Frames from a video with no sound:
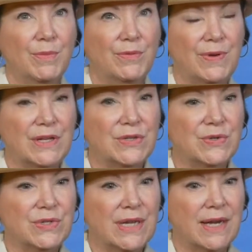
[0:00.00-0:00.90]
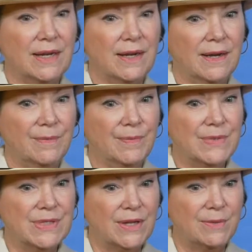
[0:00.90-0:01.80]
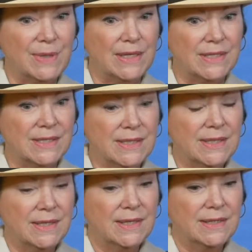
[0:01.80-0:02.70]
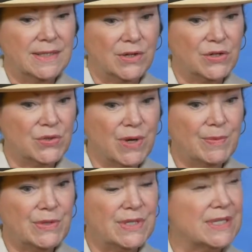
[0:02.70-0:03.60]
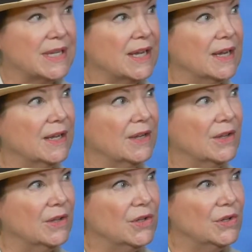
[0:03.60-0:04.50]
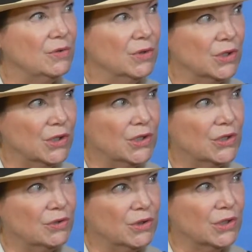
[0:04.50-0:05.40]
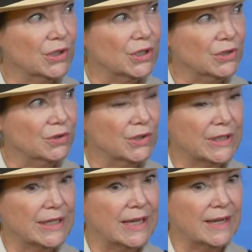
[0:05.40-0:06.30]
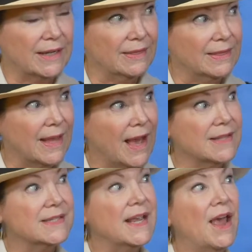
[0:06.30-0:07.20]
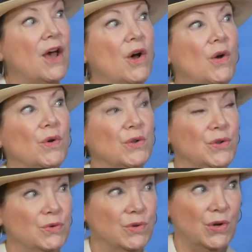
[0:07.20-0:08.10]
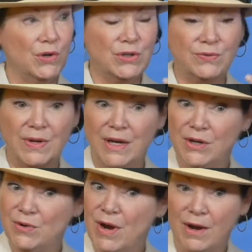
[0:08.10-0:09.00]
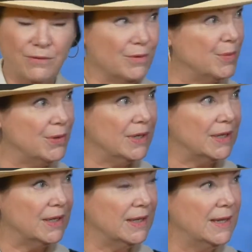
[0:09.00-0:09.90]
professors at Sotheby's, Derek Shrub, used to say, you look, and you look again, and that's how you cultivate your eye for beauty.